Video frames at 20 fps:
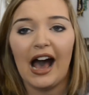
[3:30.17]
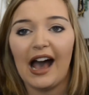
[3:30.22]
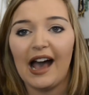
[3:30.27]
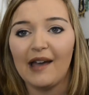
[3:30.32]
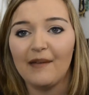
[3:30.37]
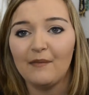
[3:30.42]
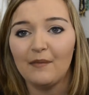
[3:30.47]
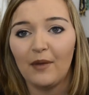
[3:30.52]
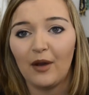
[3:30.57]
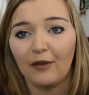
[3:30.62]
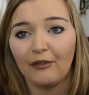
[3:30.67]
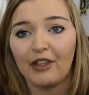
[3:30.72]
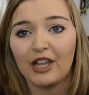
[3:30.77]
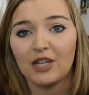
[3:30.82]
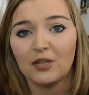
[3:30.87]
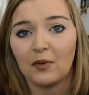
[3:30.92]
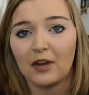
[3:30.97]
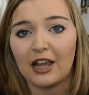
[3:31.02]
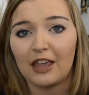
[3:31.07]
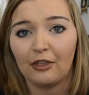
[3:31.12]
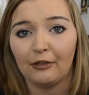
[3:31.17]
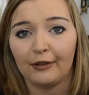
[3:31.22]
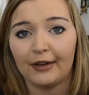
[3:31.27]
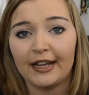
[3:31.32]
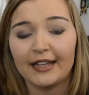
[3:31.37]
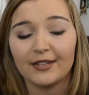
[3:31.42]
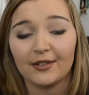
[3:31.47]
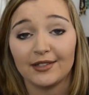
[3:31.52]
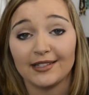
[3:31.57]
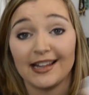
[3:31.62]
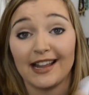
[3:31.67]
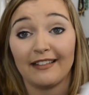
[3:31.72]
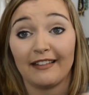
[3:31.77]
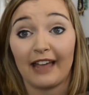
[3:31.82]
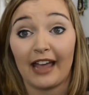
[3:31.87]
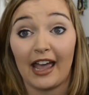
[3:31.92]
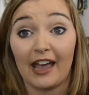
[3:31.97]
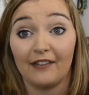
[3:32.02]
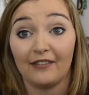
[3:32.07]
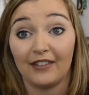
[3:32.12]
I'm only 23, so it's not
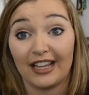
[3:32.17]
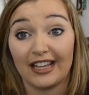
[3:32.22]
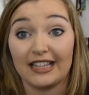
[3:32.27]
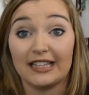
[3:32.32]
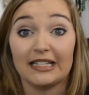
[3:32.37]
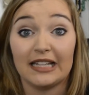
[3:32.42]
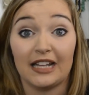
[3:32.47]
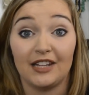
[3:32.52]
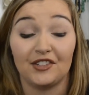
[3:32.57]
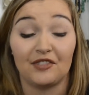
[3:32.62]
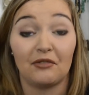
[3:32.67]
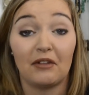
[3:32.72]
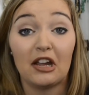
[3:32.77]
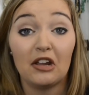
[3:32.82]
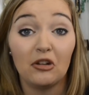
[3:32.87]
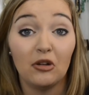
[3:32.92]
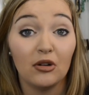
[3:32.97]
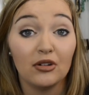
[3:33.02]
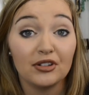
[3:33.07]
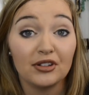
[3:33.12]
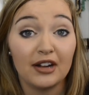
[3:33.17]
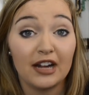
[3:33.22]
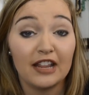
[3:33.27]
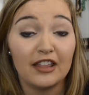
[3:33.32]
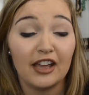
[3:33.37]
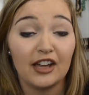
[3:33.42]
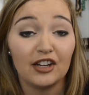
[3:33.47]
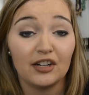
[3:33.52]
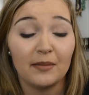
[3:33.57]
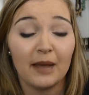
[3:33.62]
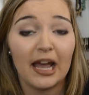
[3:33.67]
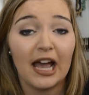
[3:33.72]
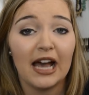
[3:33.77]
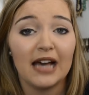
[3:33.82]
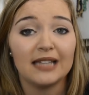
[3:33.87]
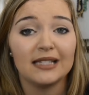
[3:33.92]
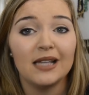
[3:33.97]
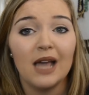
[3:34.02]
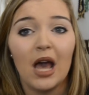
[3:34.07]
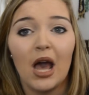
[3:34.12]
like I have like intense wrinkles or anything under my
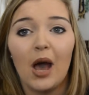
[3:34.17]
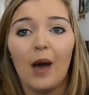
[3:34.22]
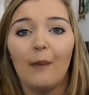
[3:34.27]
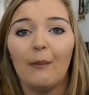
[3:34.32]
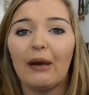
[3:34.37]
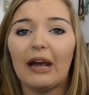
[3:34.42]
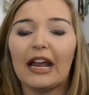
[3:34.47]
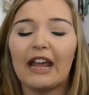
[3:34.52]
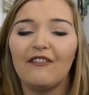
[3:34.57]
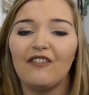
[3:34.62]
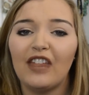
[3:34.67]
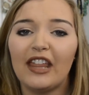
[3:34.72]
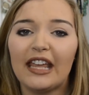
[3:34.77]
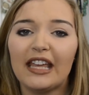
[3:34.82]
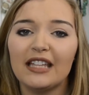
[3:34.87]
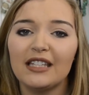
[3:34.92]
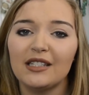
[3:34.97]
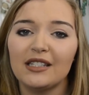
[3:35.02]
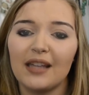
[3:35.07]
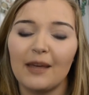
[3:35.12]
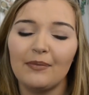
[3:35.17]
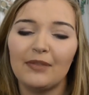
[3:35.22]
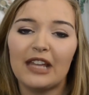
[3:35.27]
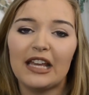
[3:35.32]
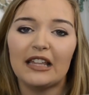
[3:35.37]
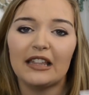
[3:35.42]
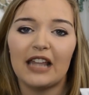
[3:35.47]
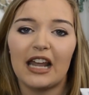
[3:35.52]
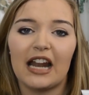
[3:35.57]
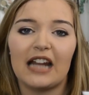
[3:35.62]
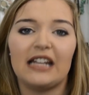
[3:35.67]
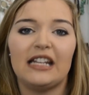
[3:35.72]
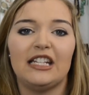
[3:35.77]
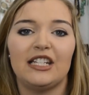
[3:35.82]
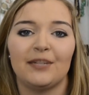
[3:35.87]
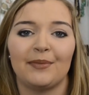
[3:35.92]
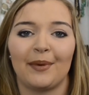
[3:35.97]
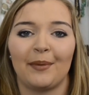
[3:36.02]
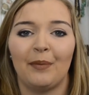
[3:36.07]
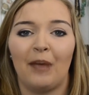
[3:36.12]
eyes, but I feel like it's something that I
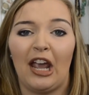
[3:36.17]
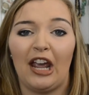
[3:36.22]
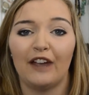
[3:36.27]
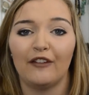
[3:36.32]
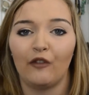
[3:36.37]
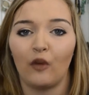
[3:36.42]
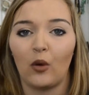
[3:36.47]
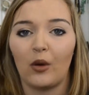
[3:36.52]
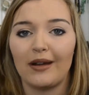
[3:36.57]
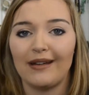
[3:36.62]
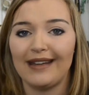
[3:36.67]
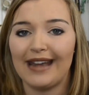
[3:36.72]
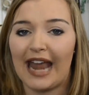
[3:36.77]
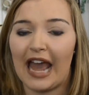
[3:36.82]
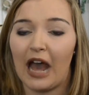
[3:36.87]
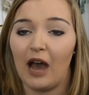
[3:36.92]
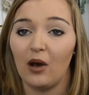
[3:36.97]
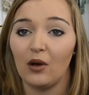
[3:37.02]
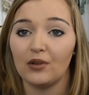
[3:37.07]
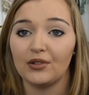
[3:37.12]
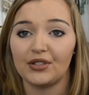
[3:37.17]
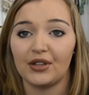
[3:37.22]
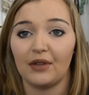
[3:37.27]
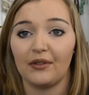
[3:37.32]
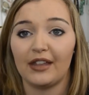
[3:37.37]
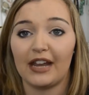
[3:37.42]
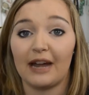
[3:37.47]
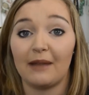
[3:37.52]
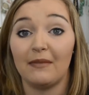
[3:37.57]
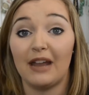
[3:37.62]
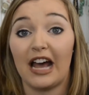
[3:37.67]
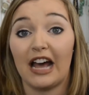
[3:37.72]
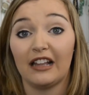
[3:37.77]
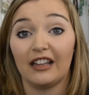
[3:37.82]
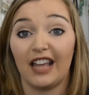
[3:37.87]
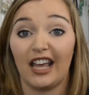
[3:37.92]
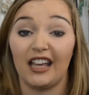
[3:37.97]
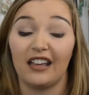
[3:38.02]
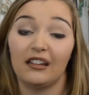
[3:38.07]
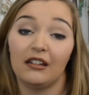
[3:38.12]
need to prepare for now so that I'm
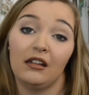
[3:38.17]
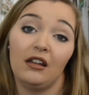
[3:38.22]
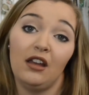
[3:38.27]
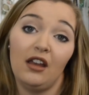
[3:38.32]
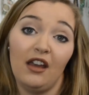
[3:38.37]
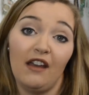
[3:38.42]
not like